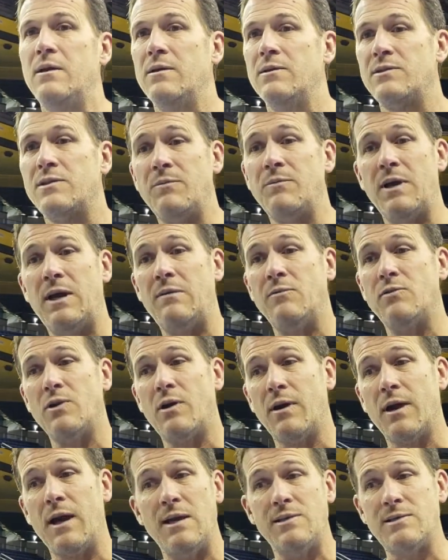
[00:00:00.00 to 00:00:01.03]
Sometimes
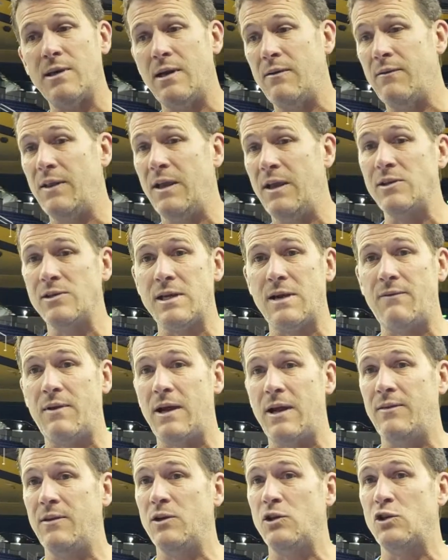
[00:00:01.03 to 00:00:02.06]
our guys, they just haven't
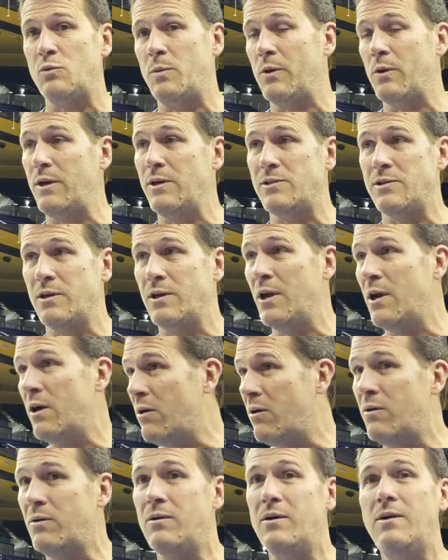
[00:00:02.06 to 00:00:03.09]
had the experience to
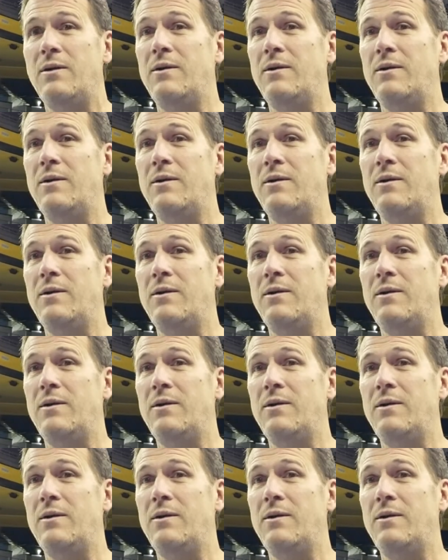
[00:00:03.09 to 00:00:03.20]
know,